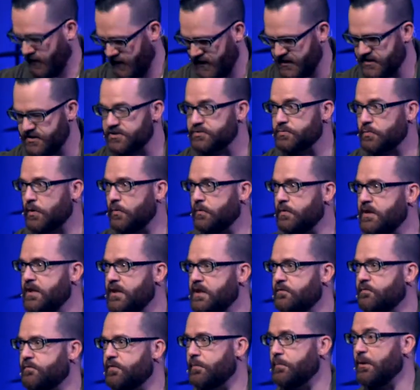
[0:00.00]
This is what we
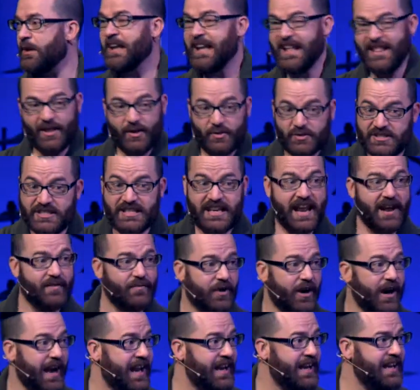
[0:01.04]
need from you. There's
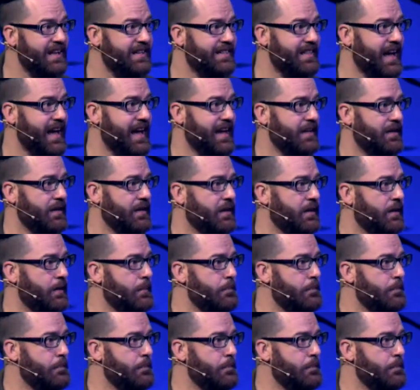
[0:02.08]
never any of that.